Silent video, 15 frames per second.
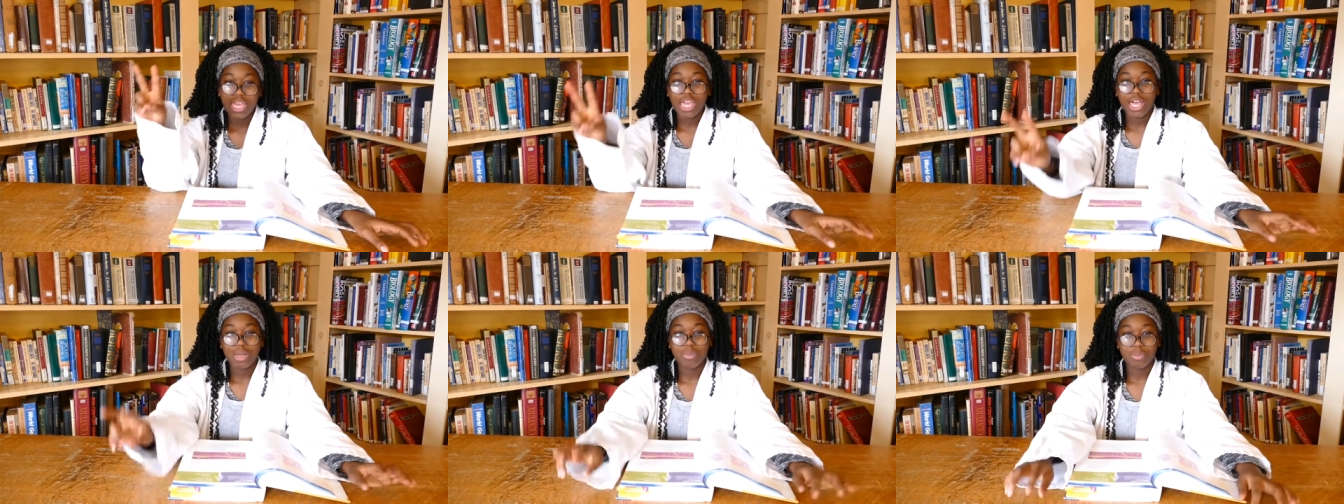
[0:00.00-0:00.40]

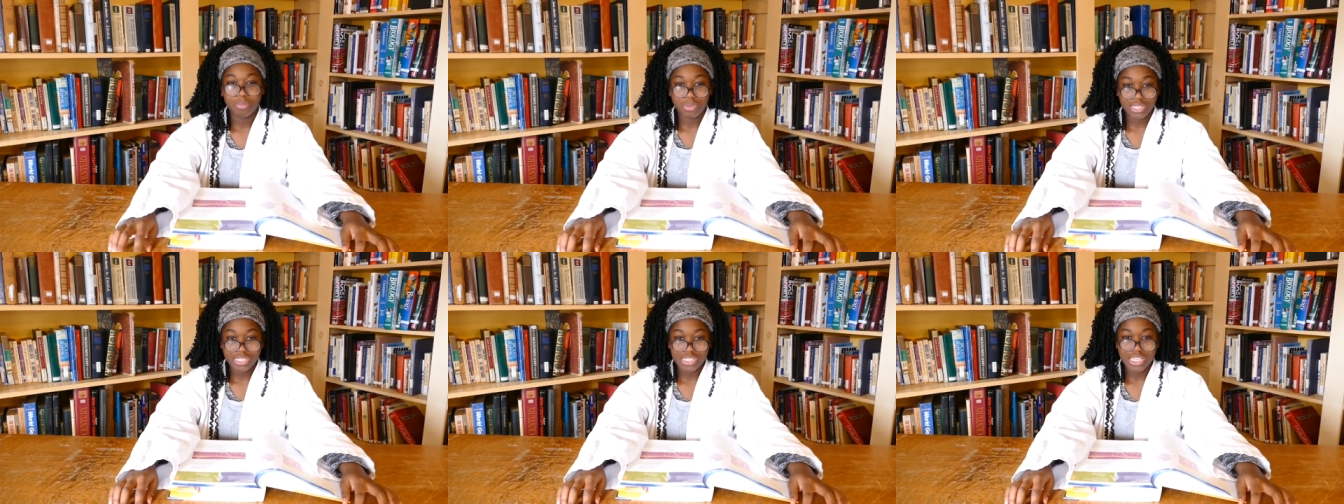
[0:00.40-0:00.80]
help
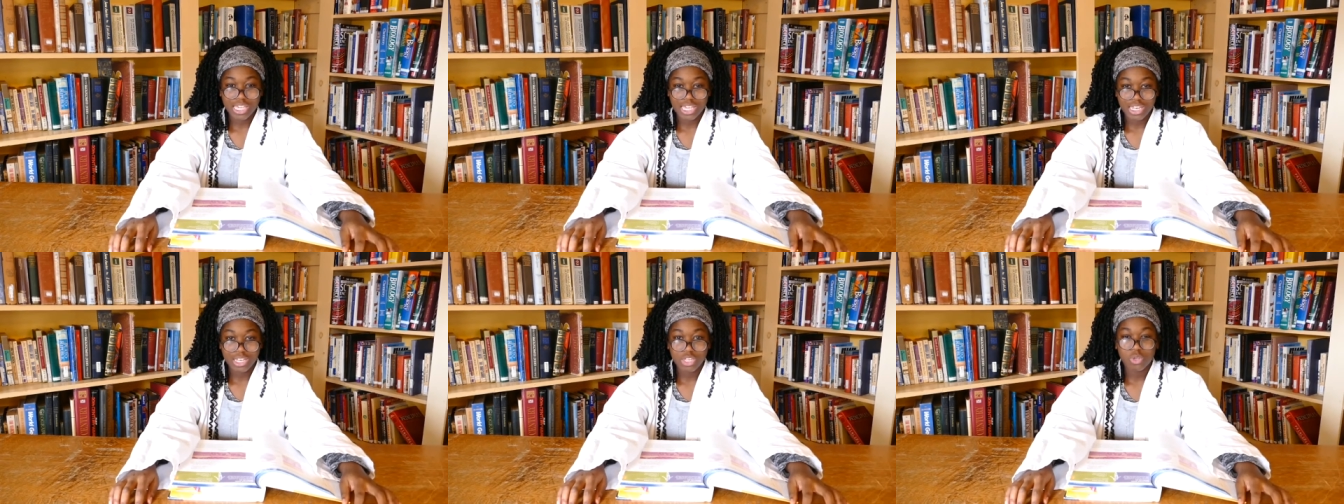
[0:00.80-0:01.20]

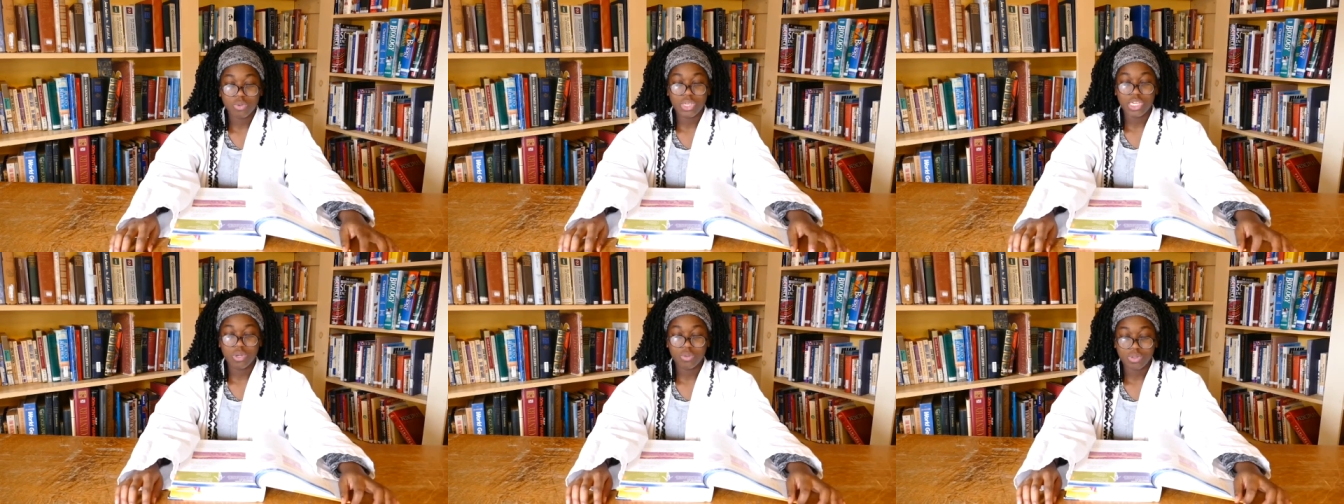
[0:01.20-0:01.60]
maintain
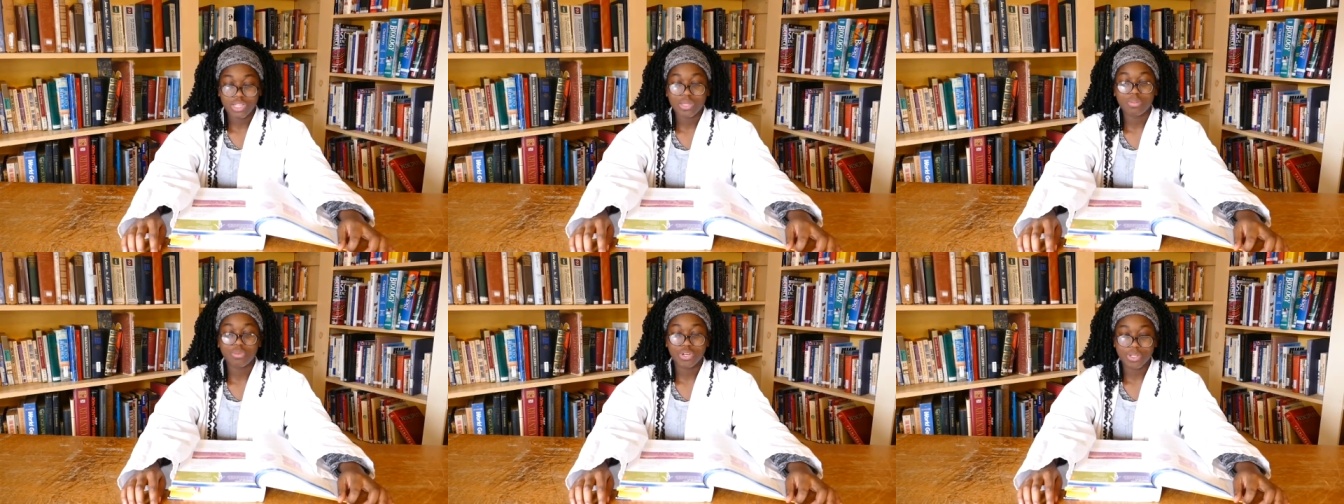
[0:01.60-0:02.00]
your
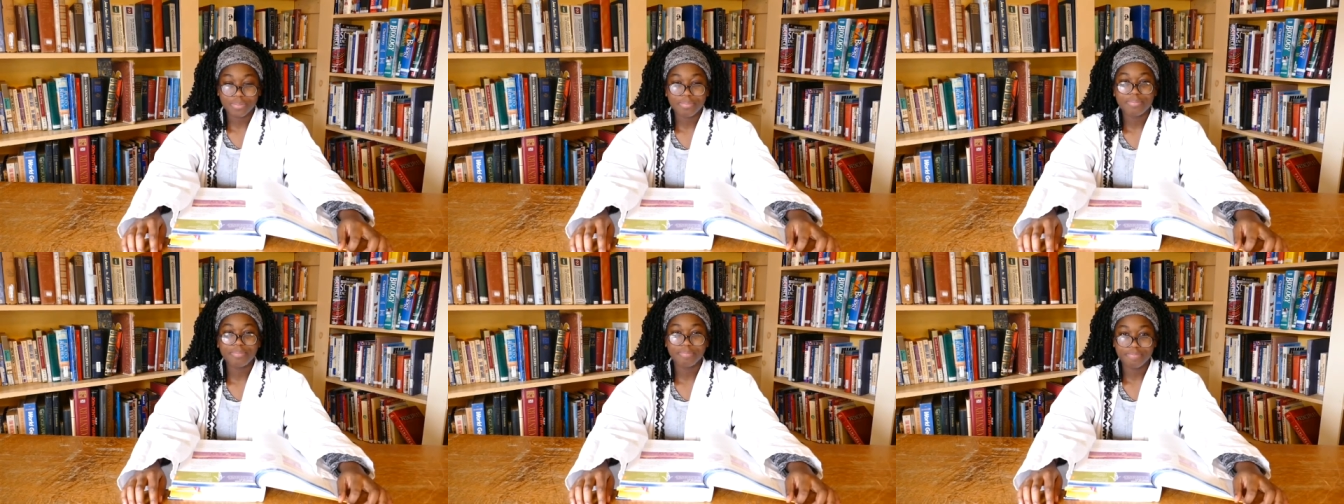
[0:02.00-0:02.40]

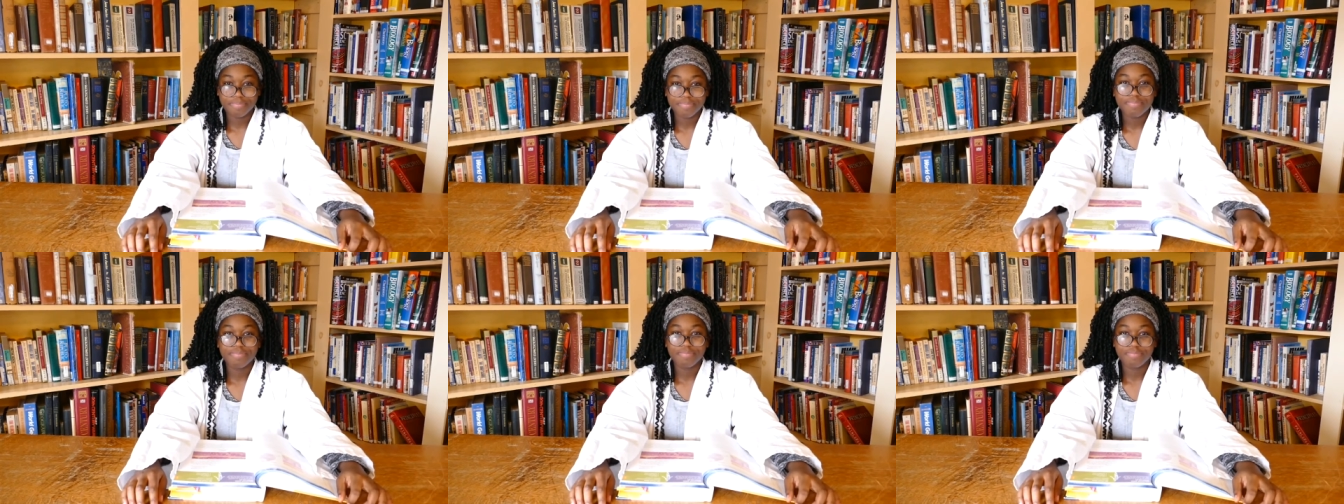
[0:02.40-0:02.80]
equilibrium,
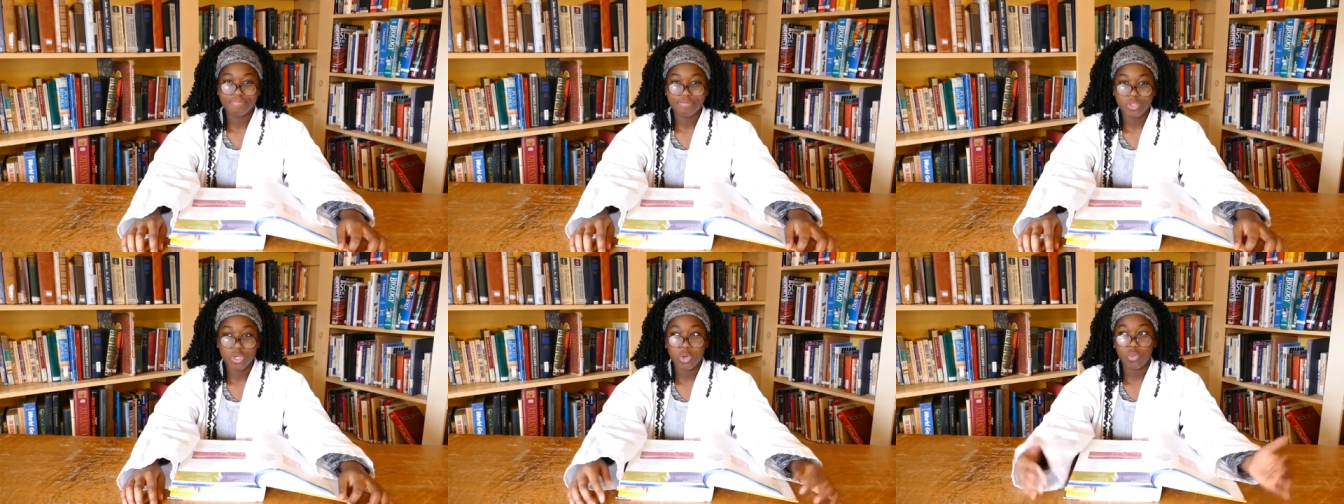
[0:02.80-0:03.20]

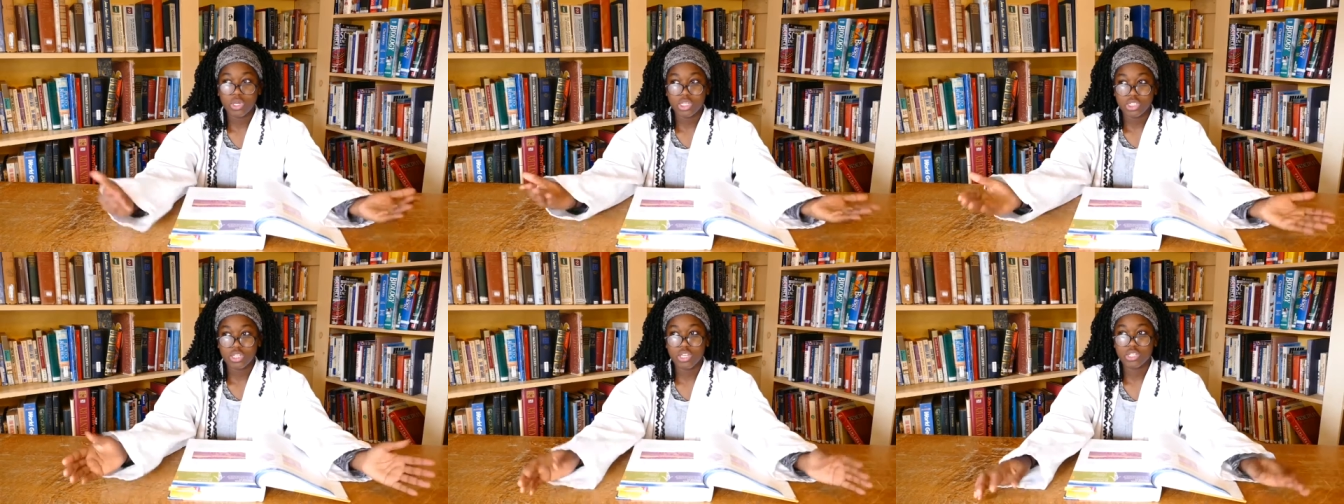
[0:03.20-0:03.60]

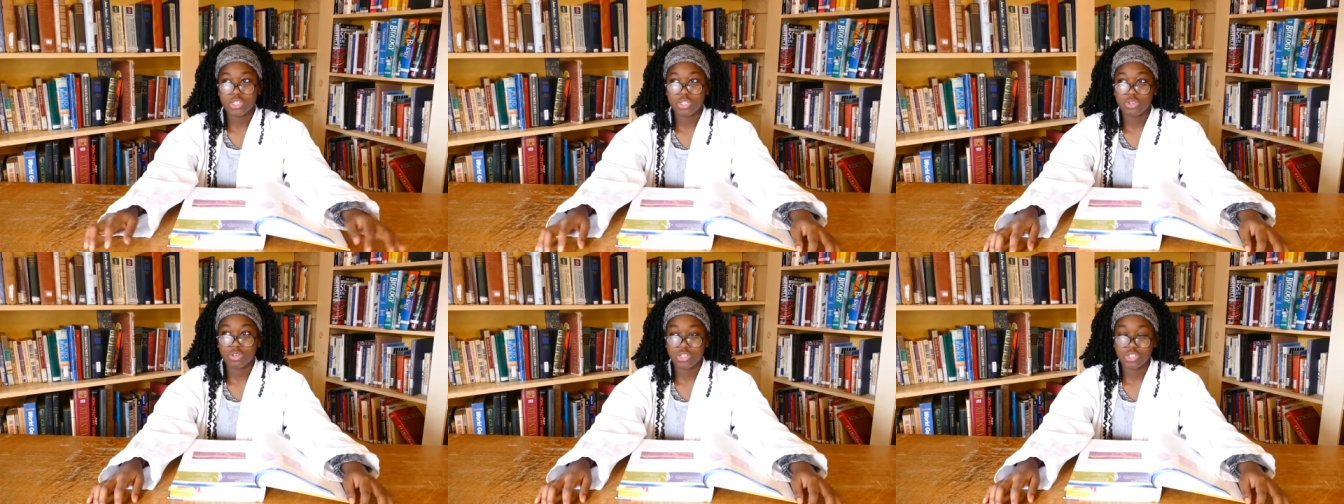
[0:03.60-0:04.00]
which is
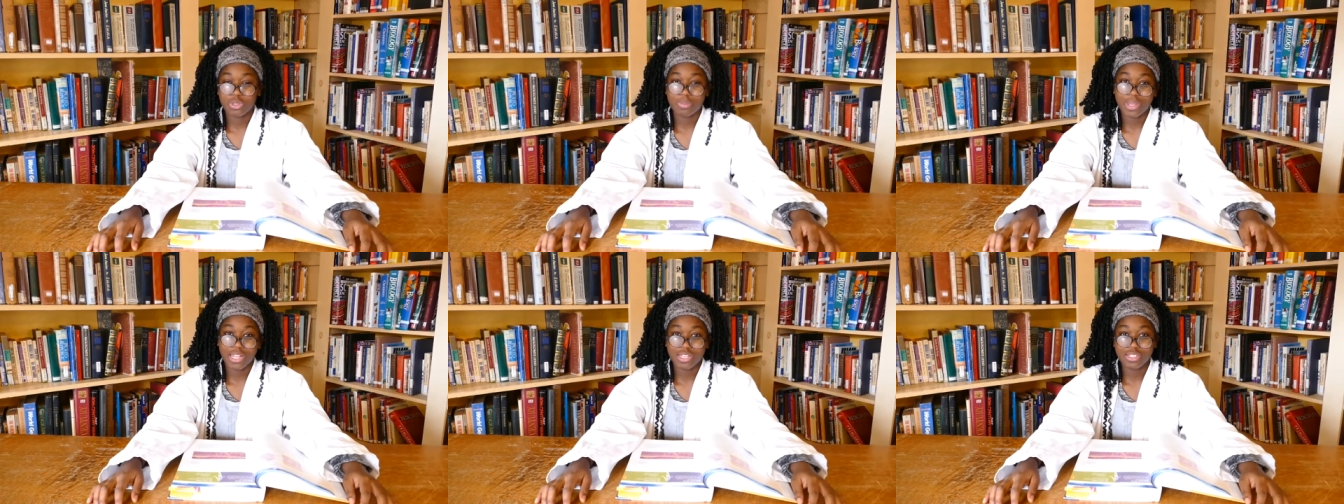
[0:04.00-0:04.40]
also known as
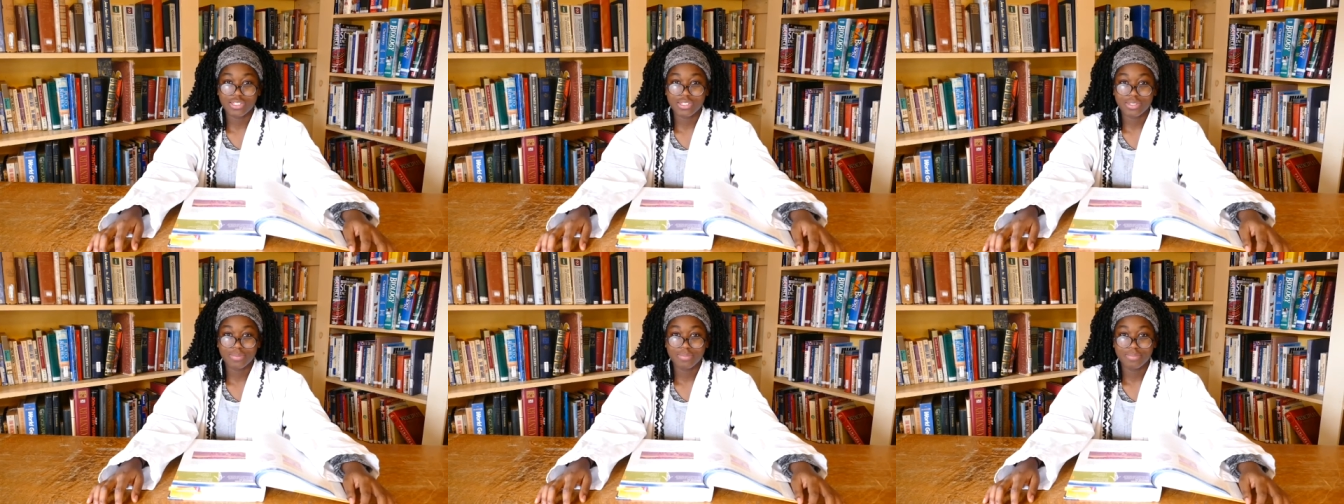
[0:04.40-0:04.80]
your
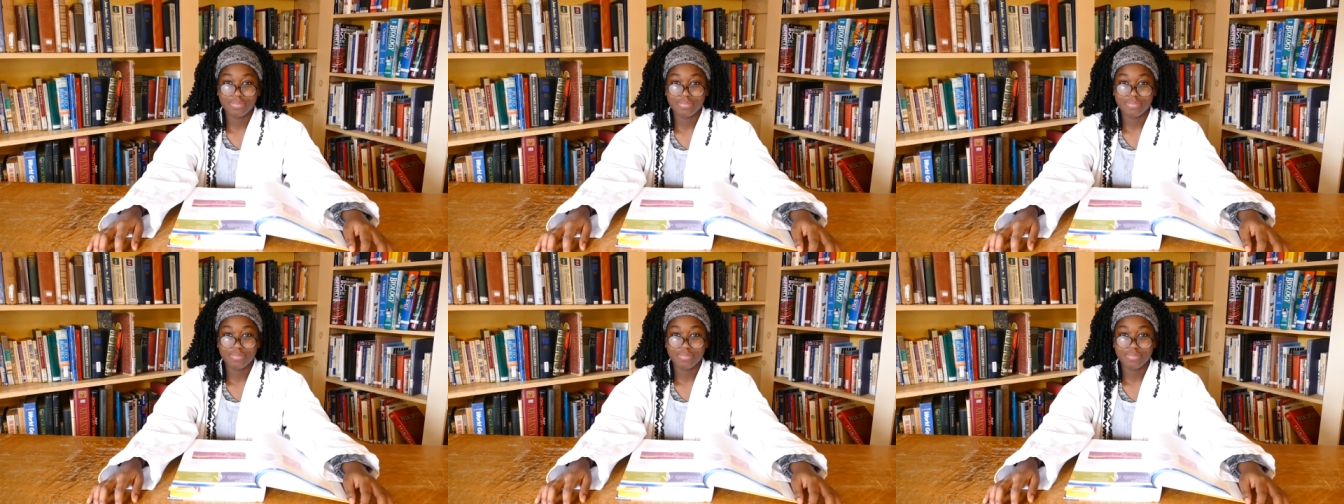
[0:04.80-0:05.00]
balance.